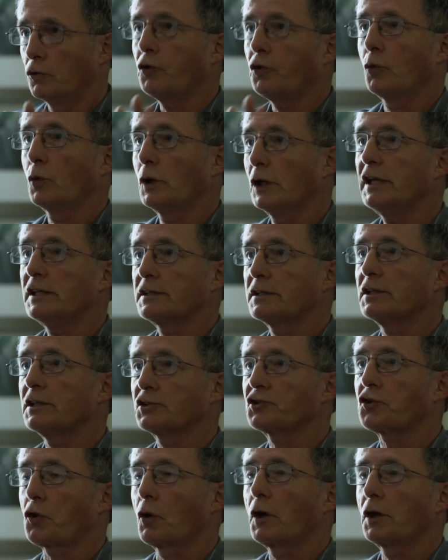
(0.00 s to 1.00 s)
to release
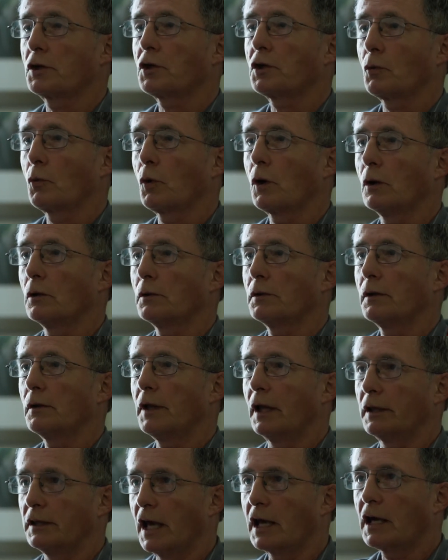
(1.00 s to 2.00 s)
this story to the world,
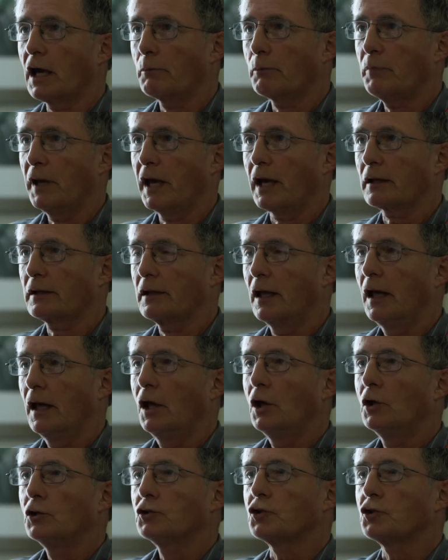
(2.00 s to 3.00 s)
that they got picked.
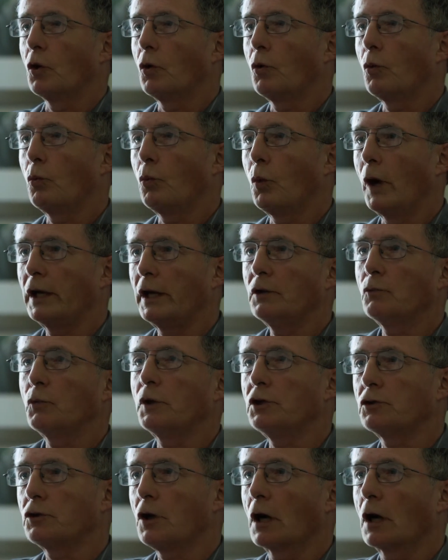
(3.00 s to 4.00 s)
So when
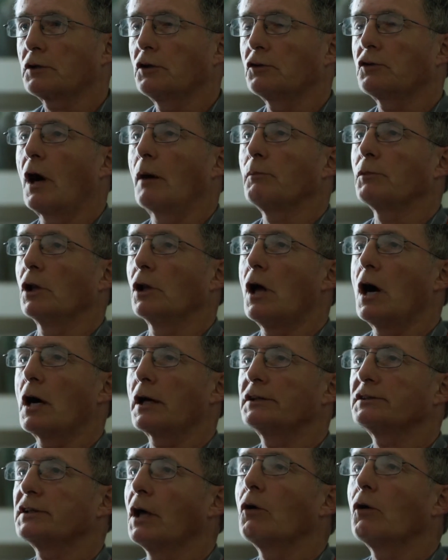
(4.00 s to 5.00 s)
you talk to Tom
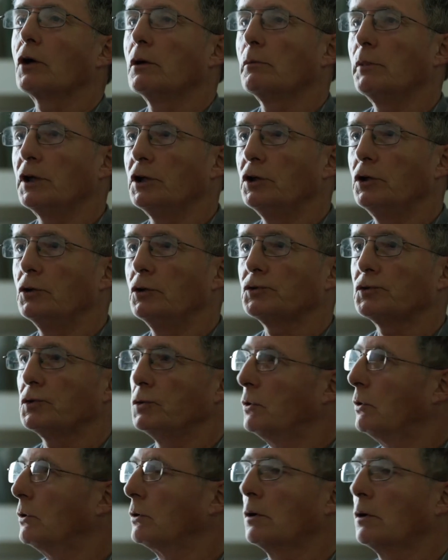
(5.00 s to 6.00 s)
DeLonge and say, oh, you're being
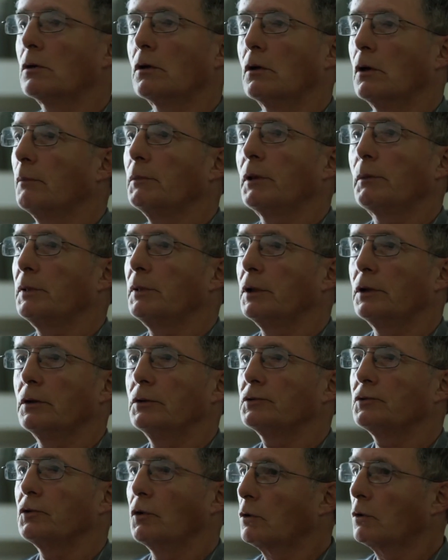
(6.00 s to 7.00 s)
used. No, I'm not being
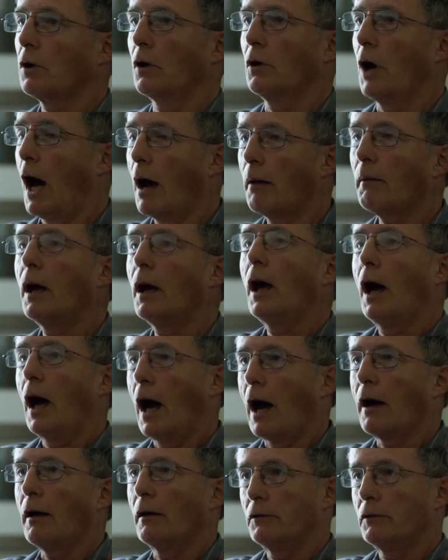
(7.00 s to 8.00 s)
used. No.
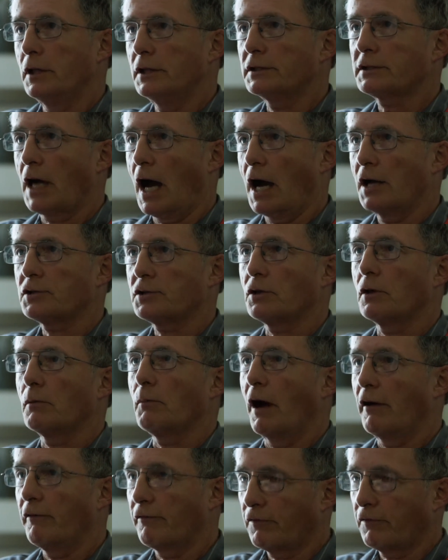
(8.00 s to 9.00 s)
These guys are
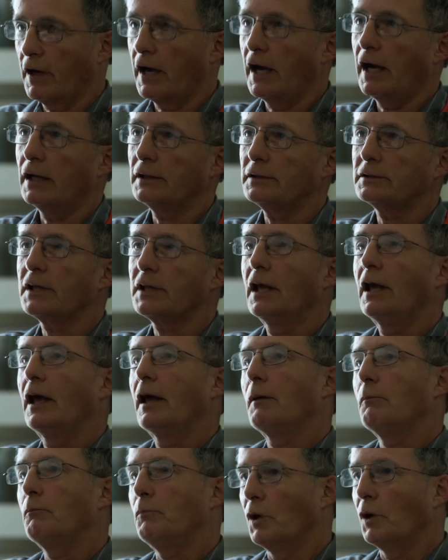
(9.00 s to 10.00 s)
my friends.
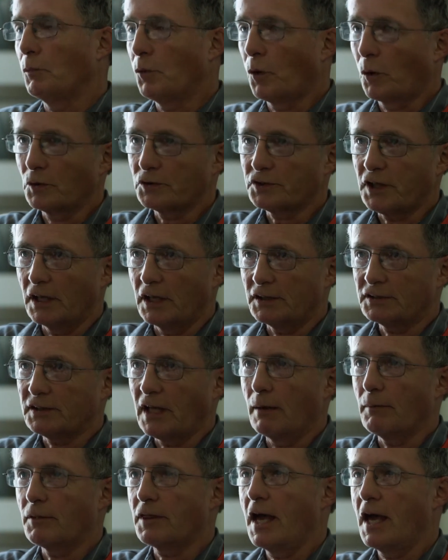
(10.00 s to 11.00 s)
Bill Moore will say the
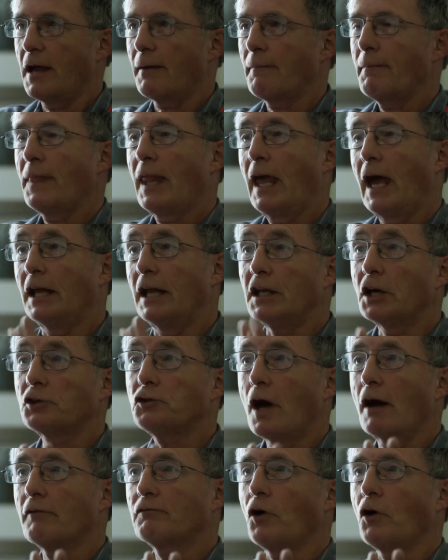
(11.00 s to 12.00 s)
same thing. And
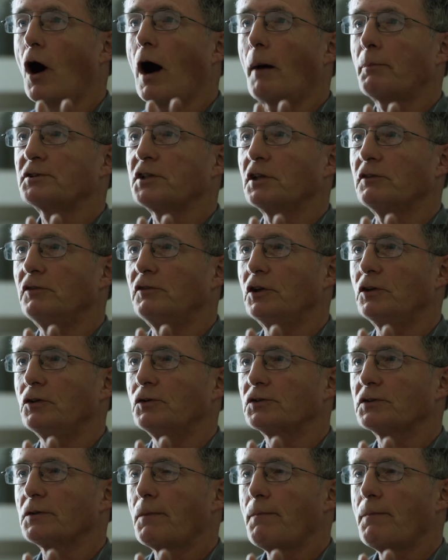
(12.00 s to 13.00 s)
yet you have opposite
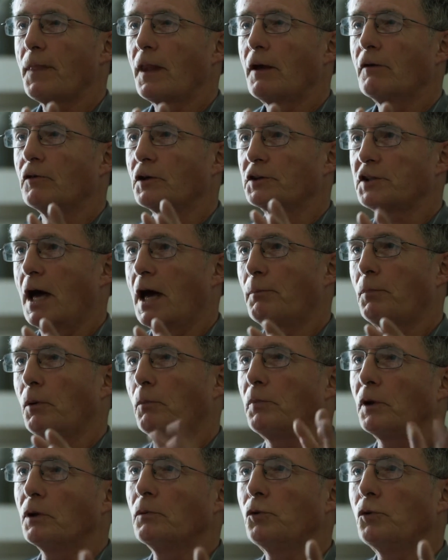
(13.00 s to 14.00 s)
views. For
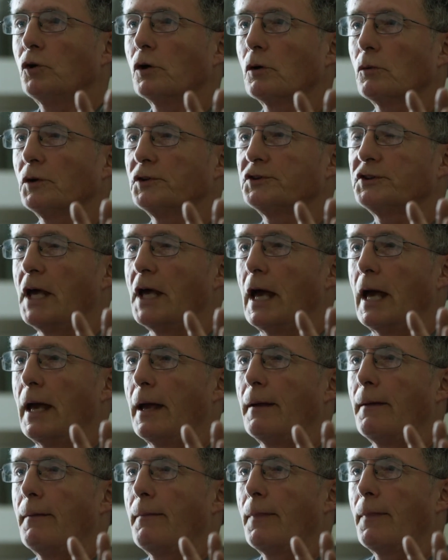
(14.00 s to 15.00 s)
example, Bill Moore will
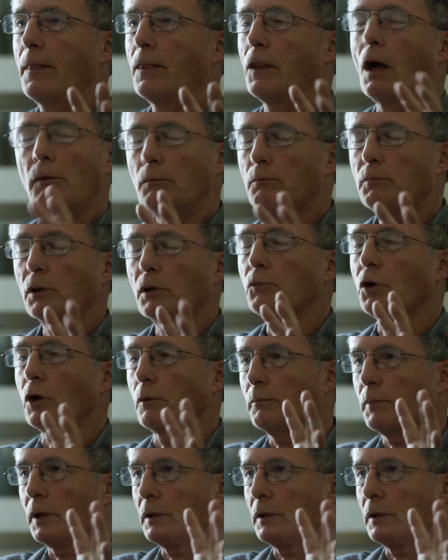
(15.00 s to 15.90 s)
say, not Bill Moore,